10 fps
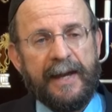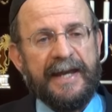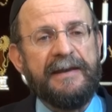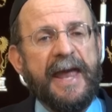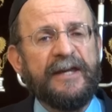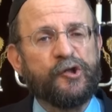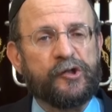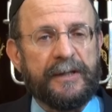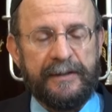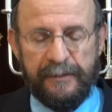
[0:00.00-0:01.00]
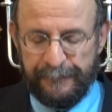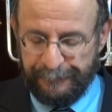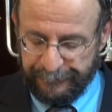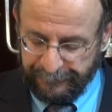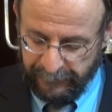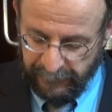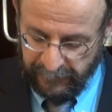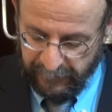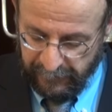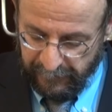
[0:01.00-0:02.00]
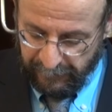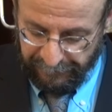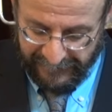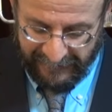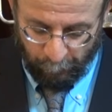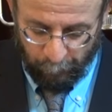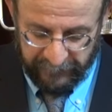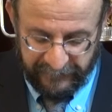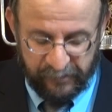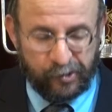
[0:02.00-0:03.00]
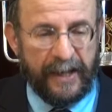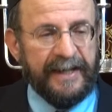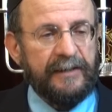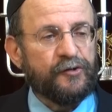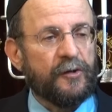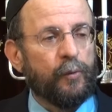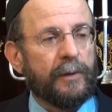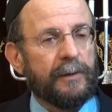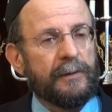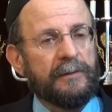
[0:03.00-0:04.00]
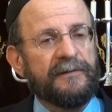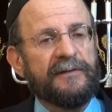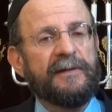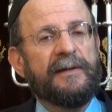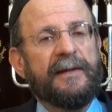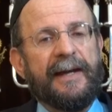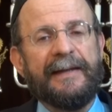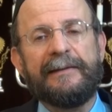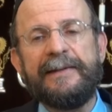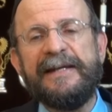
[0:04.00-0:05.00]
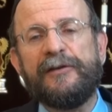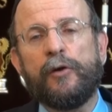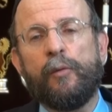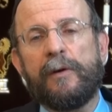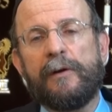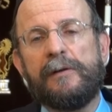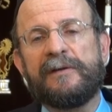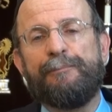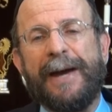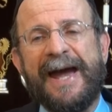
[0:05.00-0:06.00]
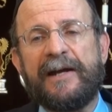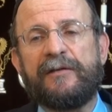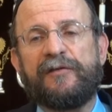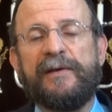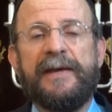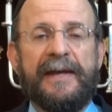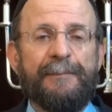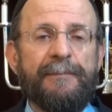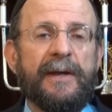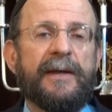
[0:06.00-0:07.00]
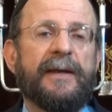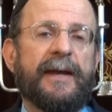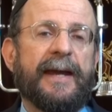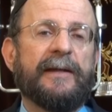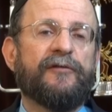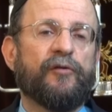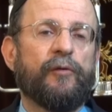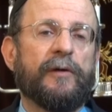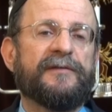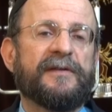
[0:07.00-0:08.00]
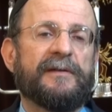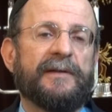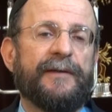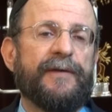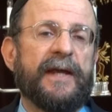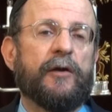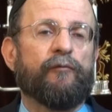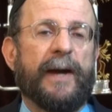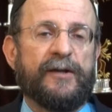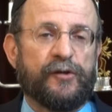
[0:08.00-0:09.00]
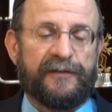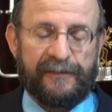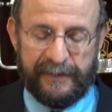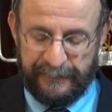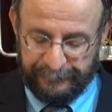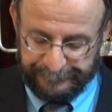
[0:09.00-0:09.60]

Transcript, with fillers: a nation that would change the world and lead the world back to Him and towards living righteously.